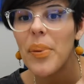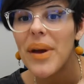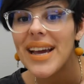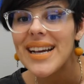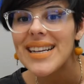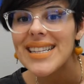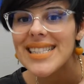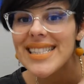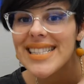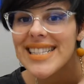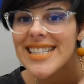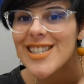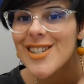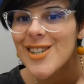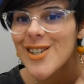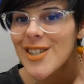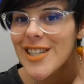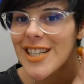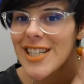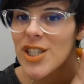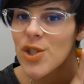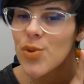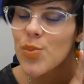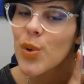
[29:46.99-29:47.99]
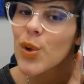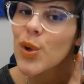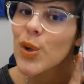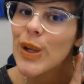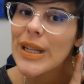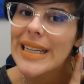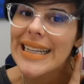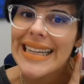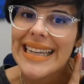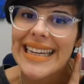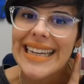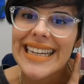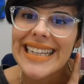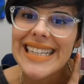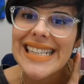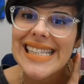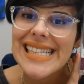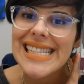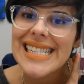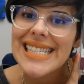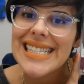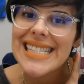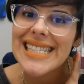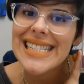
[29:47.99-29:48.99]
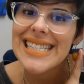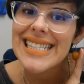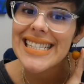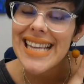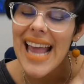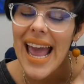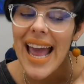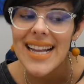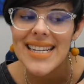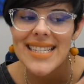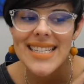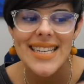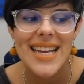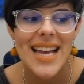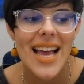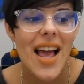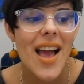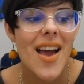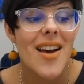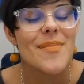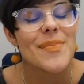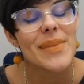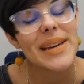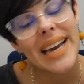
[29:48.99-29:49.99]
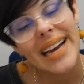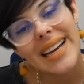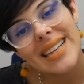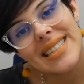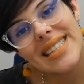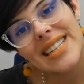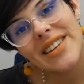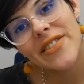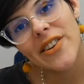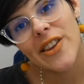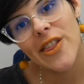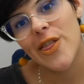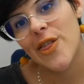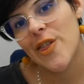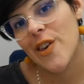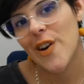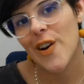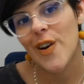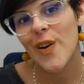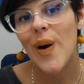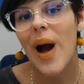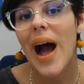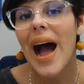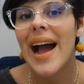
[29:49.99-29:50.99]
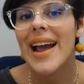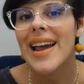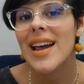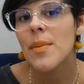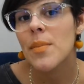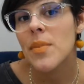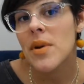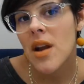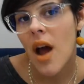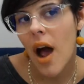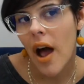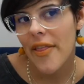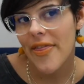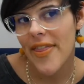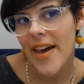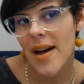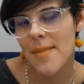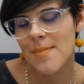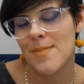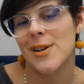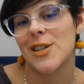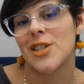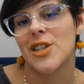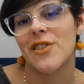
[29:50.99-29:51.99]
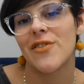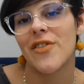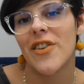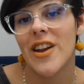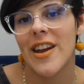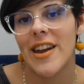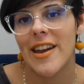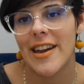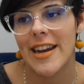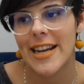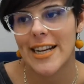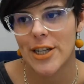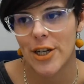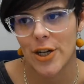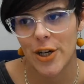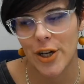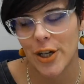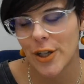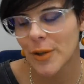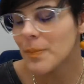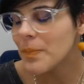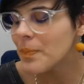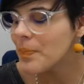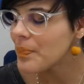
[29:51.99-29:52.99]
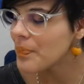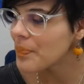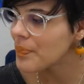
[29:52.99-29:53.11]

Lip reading: Picks Interchangeable Needle Set. Because even though I am not that much of a knitter,